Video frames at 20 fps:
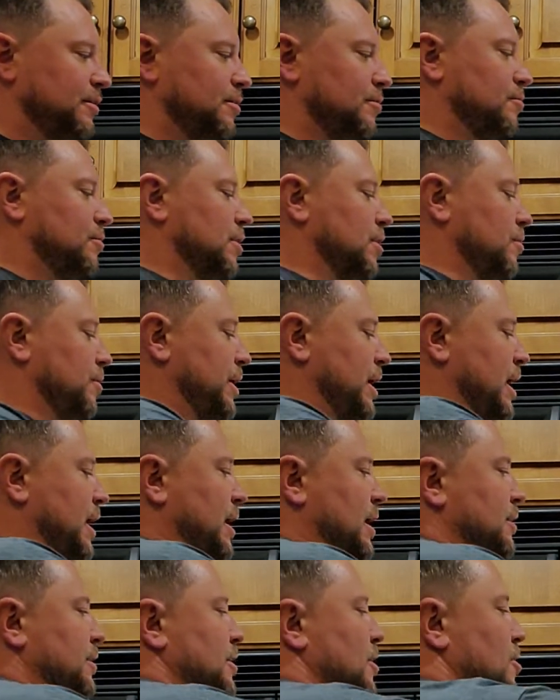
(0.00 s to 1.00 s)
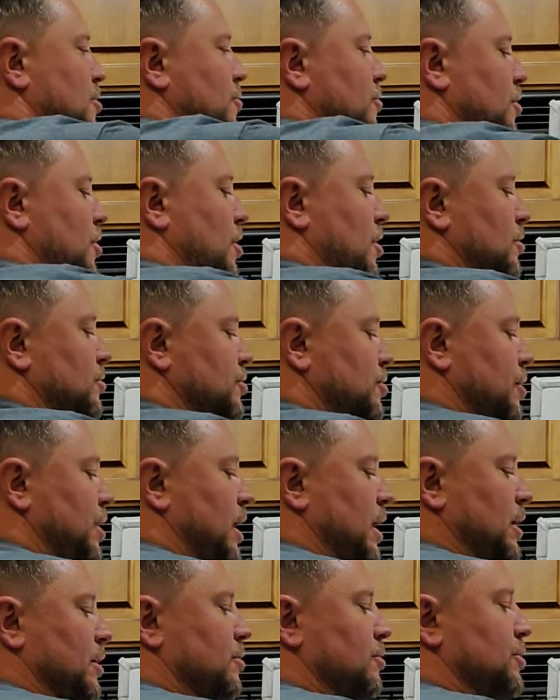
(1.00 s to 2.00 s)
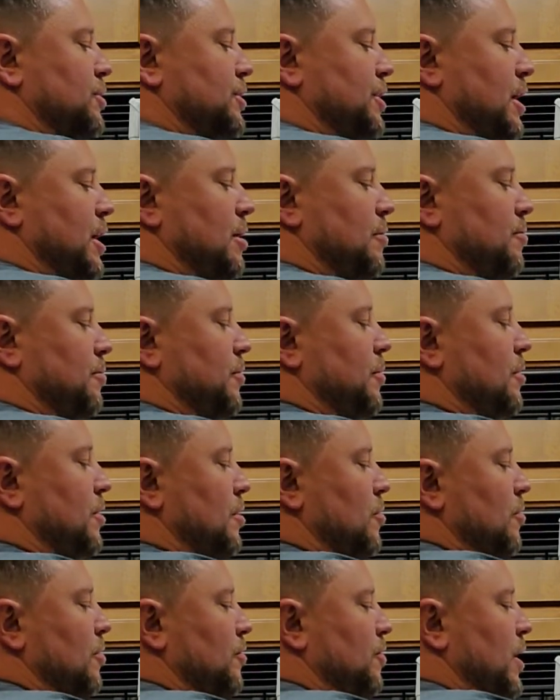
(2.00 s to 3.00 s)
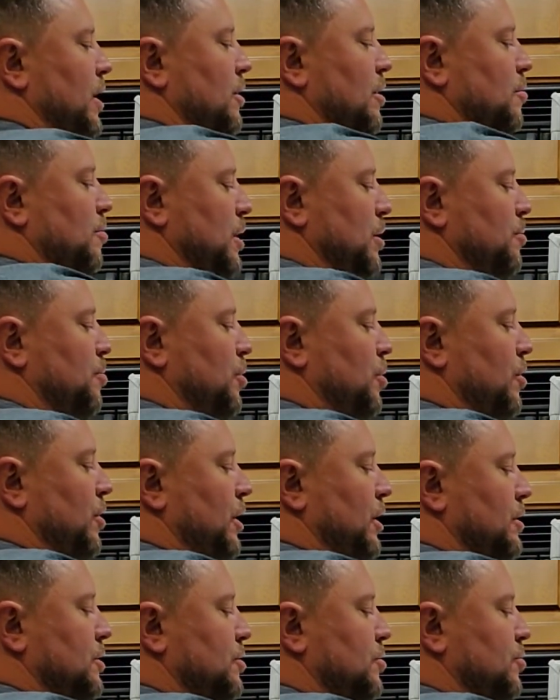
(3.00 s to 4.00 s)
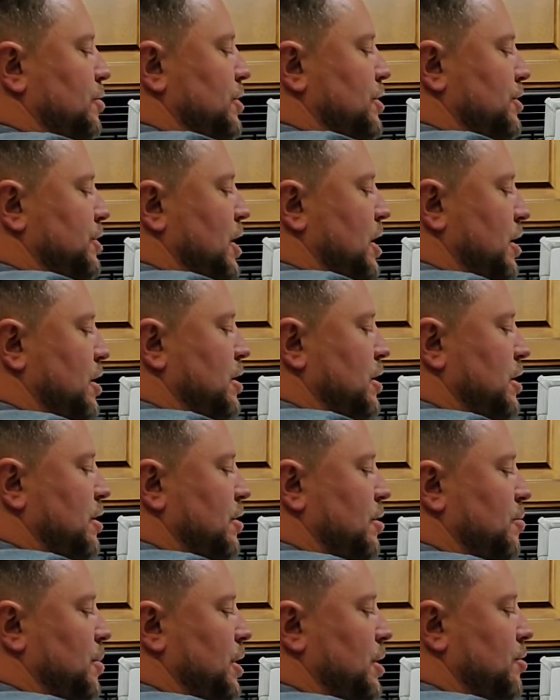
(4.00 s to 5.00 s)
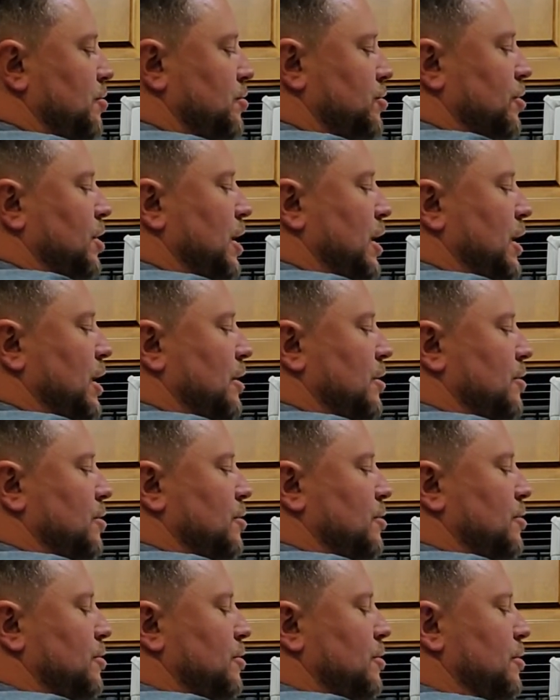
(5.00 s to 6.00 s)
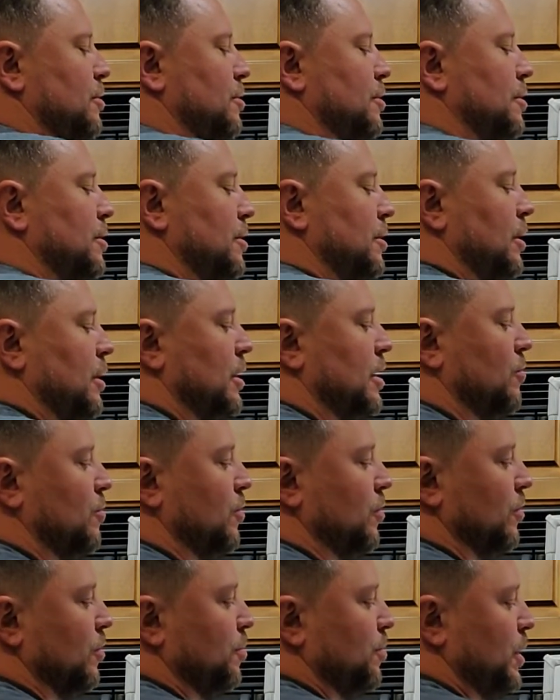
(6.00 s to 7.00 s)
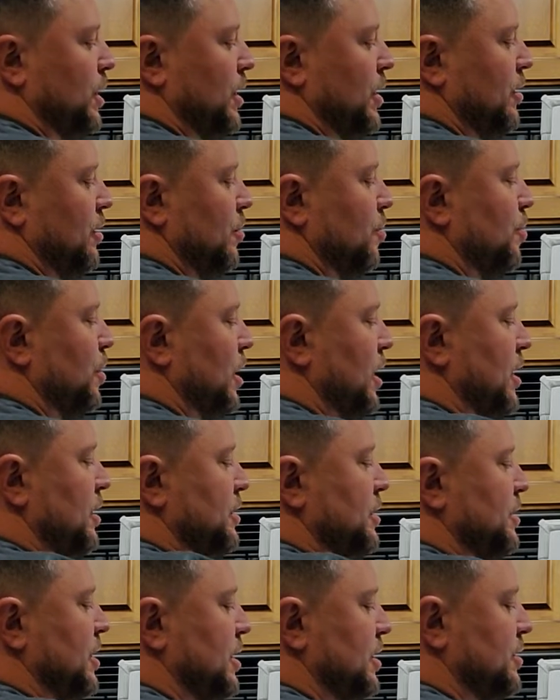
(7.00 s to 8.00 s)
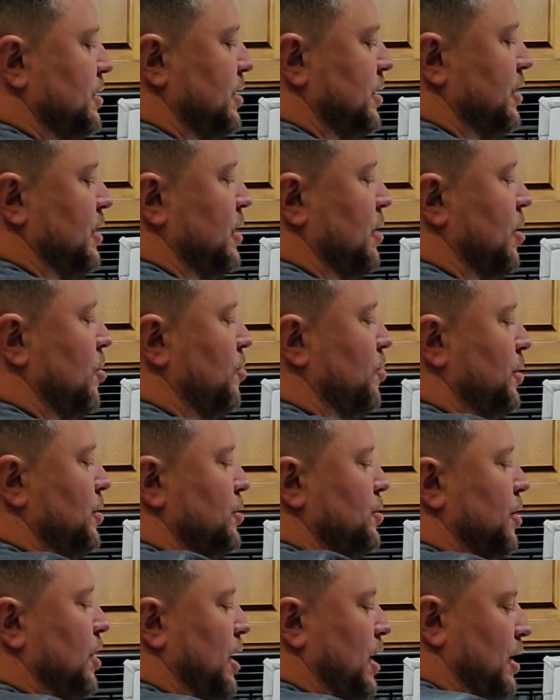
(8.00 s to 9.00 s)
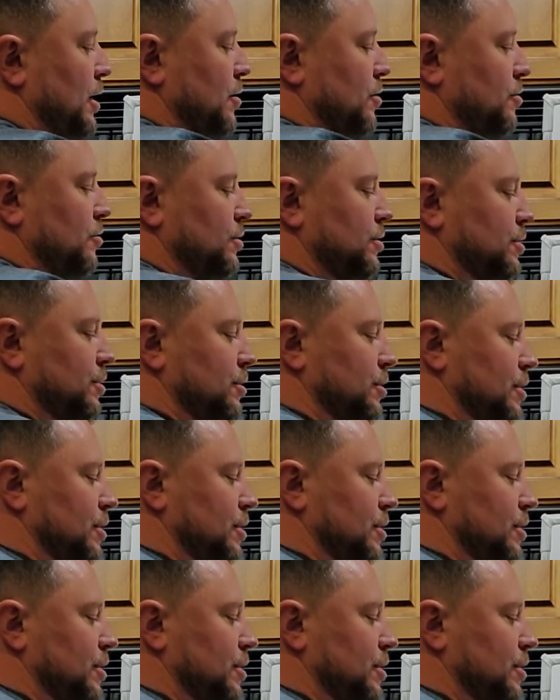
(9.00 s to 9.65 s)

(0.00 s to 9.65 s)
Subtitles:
Where we had the overall triangle shape. We found the midpoints, we shaded in the middle triangle, and then we repeated the process in the open triangles.